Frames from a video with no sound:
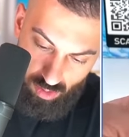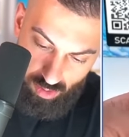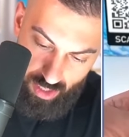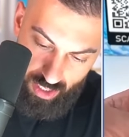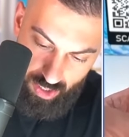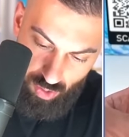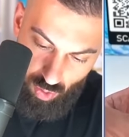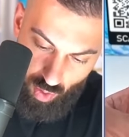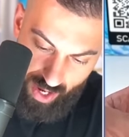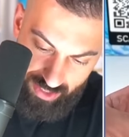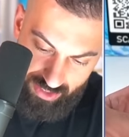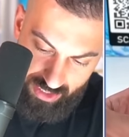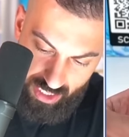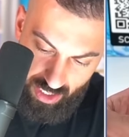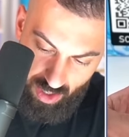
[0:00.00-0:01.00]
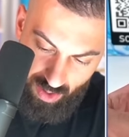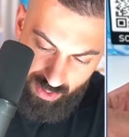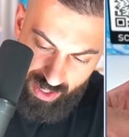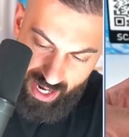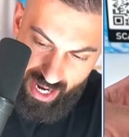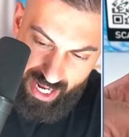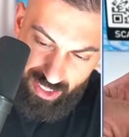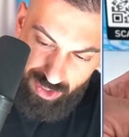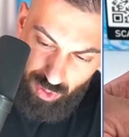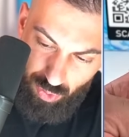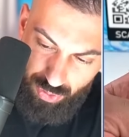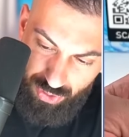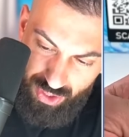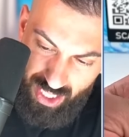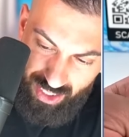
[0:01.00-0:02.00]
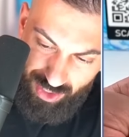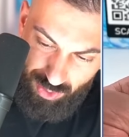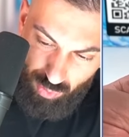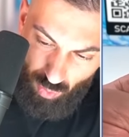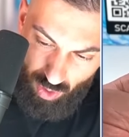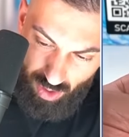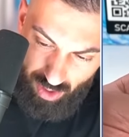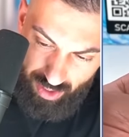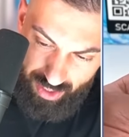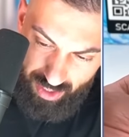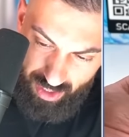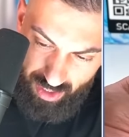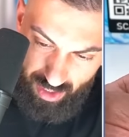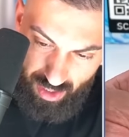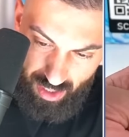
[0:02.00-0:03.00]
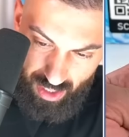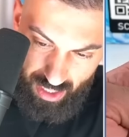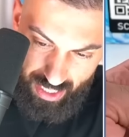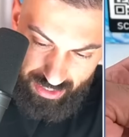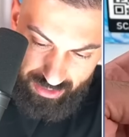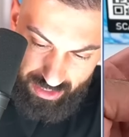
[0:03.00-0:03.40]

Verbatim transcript: Interesting. Okay, so this one is